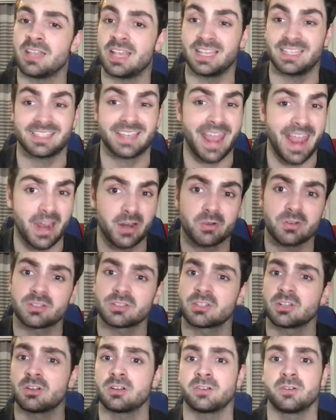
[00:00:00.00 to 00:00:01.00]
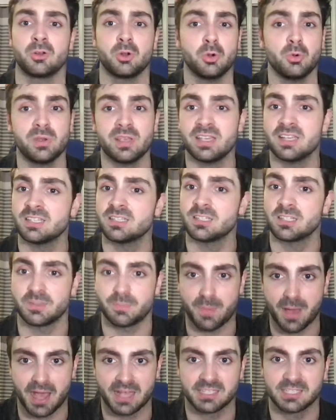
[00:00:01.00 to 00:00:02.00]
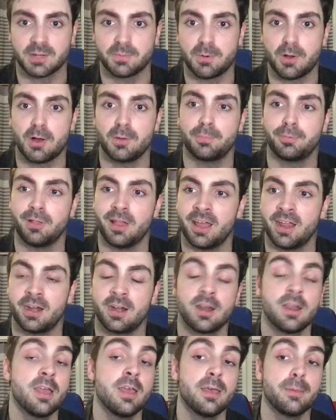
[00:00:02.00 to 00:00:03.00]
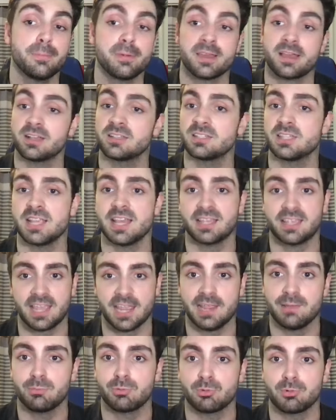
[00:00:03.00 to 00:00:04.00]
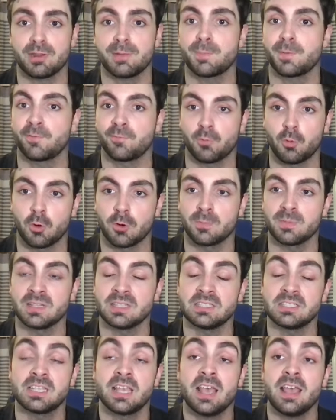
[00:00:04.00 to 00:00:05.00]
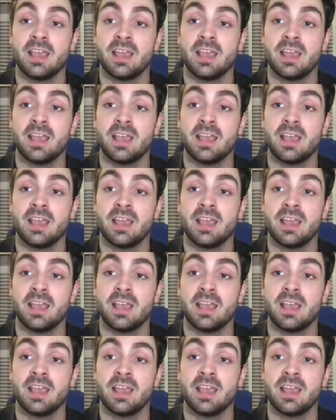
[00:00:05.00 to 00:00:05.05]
his character and who he is as basketball player because of that game 3 performance